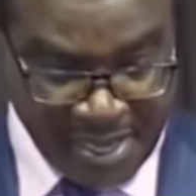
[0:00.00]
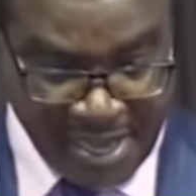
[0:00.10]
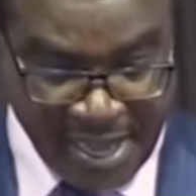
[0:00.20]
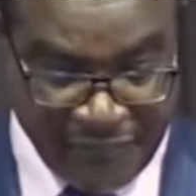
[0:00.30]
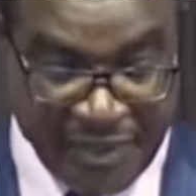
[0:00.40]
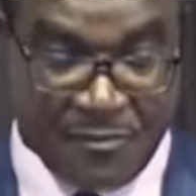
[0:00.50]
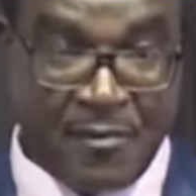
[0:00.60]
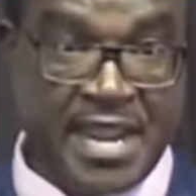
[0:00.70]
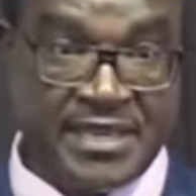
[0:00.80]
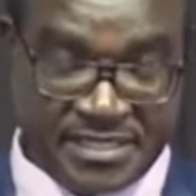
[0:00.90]
in their
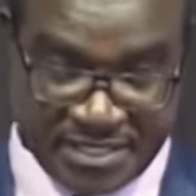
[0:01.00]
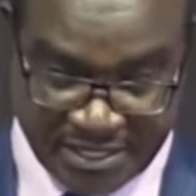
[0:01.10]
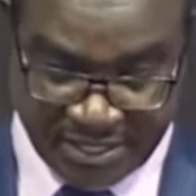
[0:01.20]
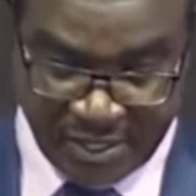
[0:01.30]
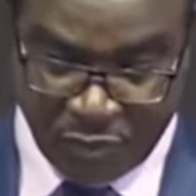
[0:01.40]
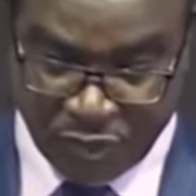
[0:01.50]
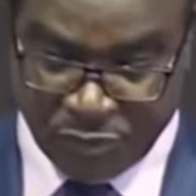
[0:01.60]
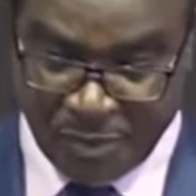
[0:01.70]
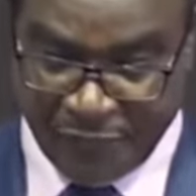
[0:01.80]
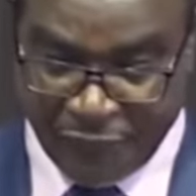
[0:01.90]
minds was
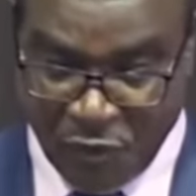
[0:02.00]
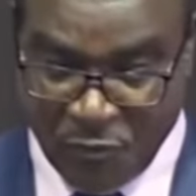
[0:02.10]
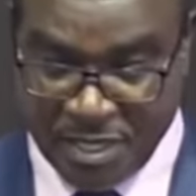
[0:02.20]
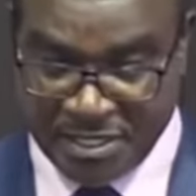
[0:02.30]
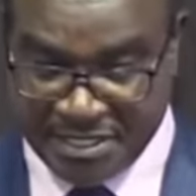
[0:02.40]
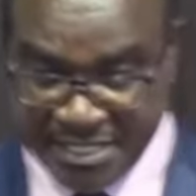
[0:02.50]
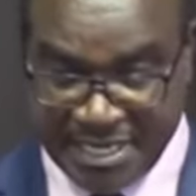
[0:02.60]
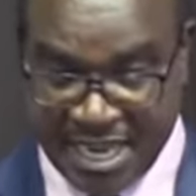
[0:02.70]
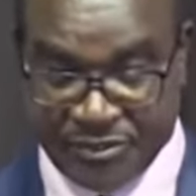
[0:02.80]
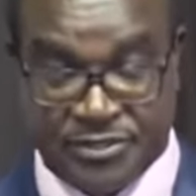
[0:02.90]
to perform in State
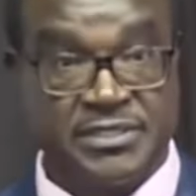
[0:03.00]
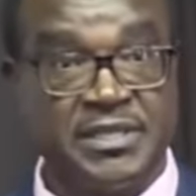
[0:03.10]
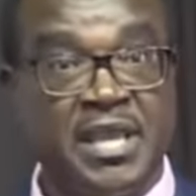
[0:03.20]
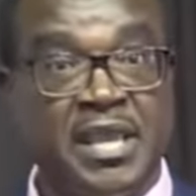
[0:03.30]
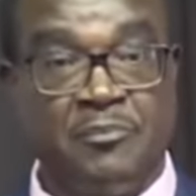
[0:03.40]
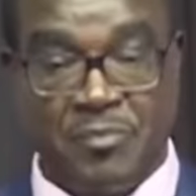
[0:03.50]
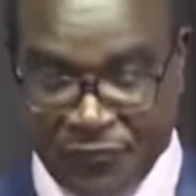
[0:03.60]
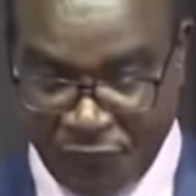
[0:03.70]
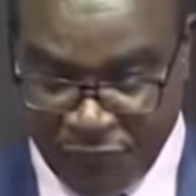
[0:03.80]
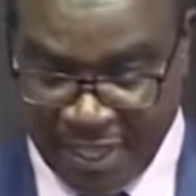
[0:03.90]
House
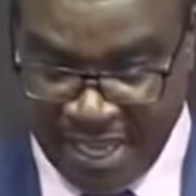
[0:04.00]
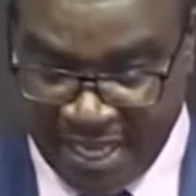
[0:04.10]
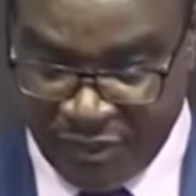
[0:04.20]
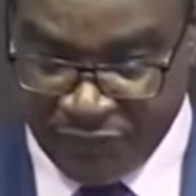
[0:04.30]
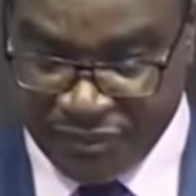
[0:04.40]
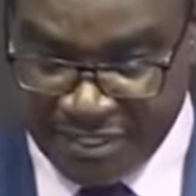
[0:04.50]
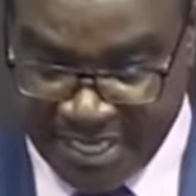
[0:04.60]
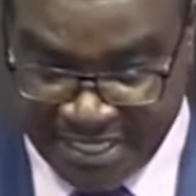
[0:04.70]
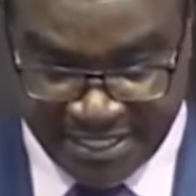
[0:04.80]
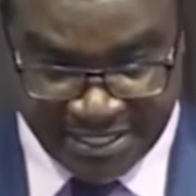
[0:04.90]
before the head of
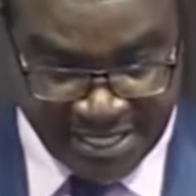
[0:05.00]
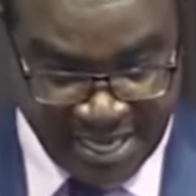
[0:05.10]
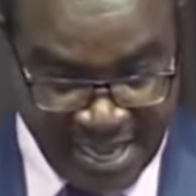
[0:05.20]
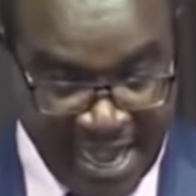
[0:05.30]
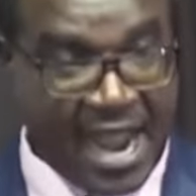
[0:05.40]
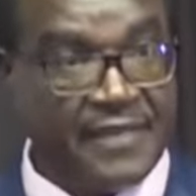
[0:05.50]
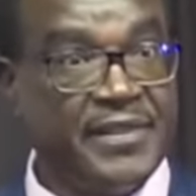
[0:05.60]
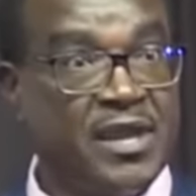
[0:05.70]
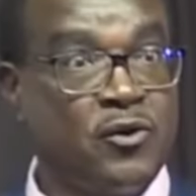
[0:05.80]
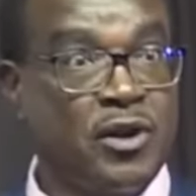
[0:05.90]
state and
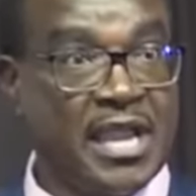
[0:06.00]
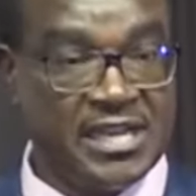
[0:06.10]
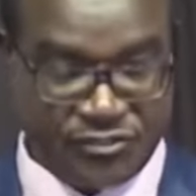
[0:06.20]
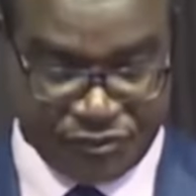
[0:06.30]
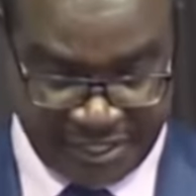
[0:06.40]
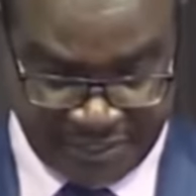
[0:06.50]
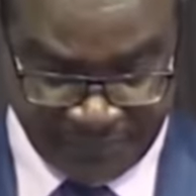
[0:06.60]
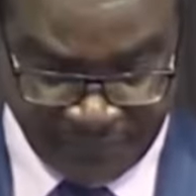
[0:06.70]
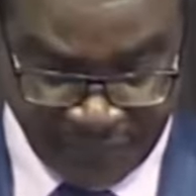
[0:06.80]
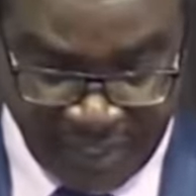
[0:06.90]
the whole country.
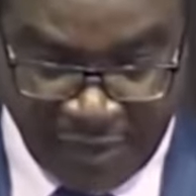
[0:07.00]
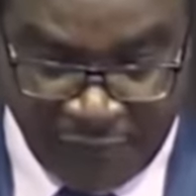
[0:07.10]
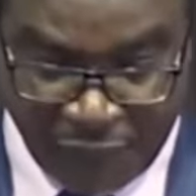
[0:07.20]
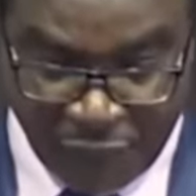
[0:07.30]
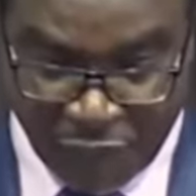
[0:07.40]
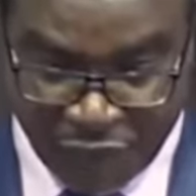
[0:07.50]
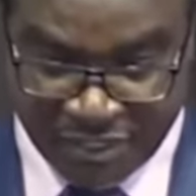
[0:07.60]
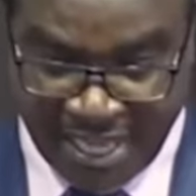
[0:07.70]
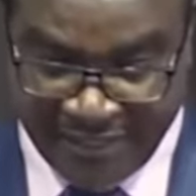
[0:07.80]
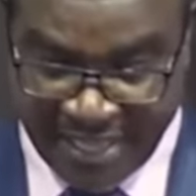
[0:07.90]
For those
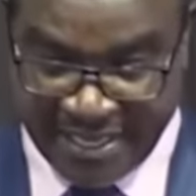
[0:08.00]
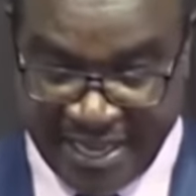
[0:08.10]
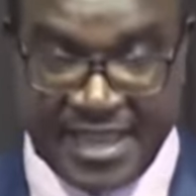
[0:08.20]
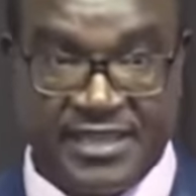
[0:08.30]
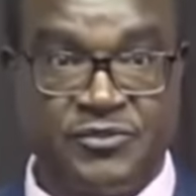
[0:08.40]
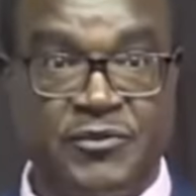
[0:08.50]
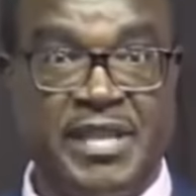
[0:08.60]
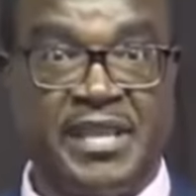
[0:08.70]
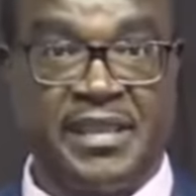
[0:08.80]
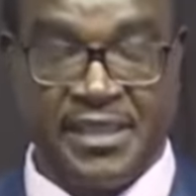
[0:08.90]
gathered here
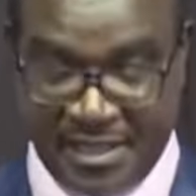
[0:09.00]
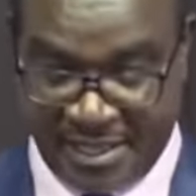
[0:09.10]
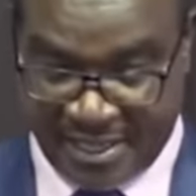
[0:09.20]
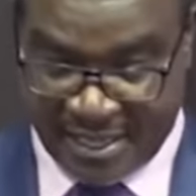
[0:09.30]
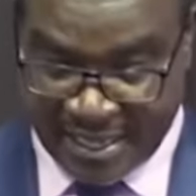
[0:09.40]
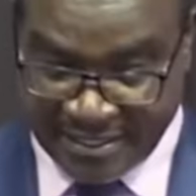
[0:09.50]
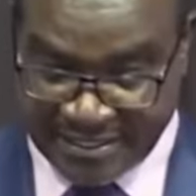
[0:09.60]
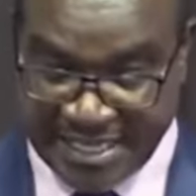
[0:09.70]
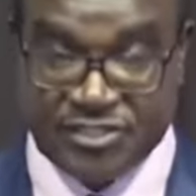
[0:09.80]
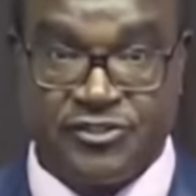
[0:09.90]
today, it
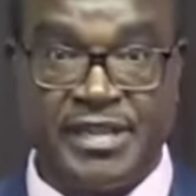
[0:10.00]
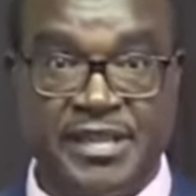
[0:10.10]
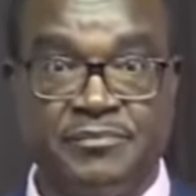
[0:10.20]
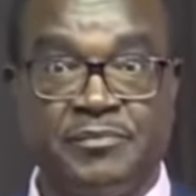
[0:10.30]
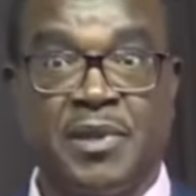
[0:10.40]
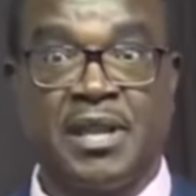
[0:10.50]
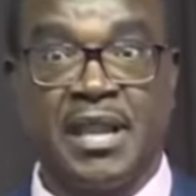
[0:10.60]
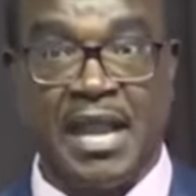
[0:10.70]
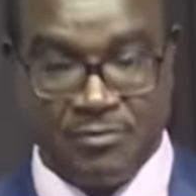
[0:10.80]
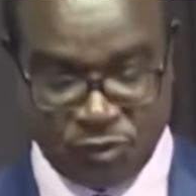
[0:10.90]
is a dream come